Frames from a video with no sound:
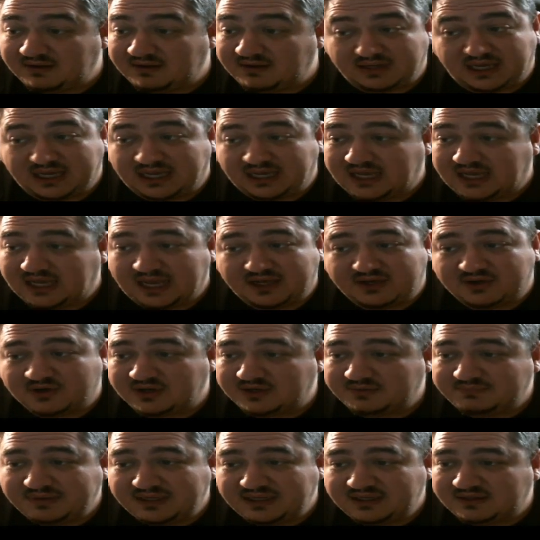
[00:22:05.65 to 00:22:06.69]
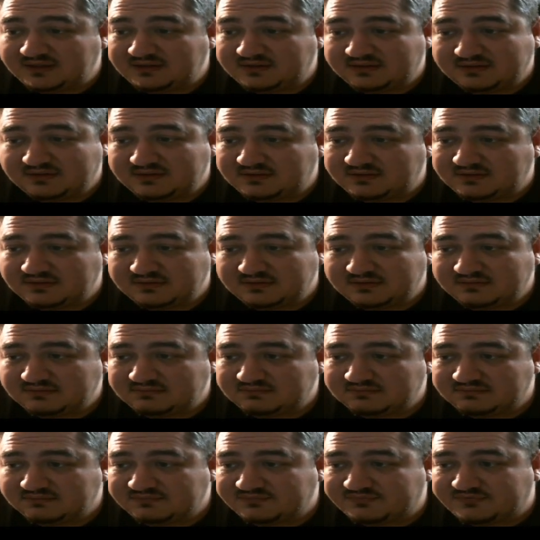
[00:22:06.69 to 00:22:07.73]
It could be
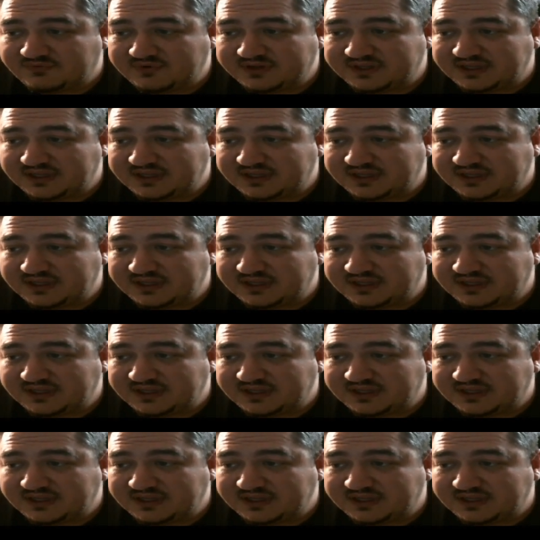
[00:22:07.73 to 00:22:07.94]
for